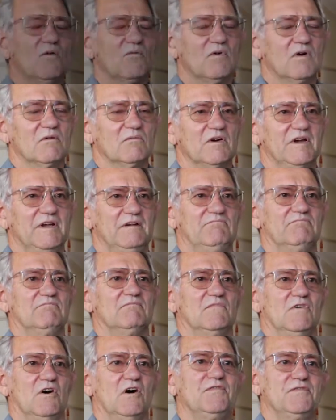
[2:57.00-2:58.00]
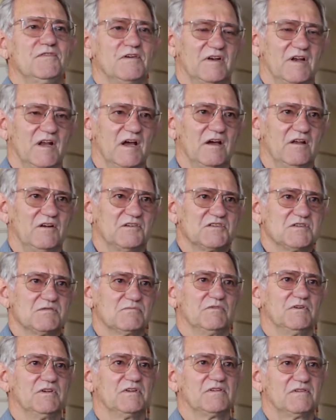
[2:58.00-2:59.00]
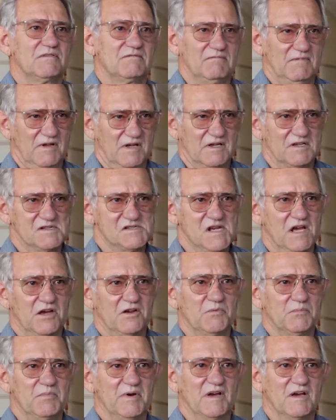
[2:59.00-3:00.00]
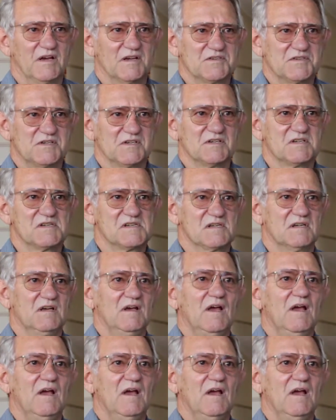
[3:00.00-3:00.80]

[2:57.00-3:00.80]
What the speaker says: What we often notice with sown pastures,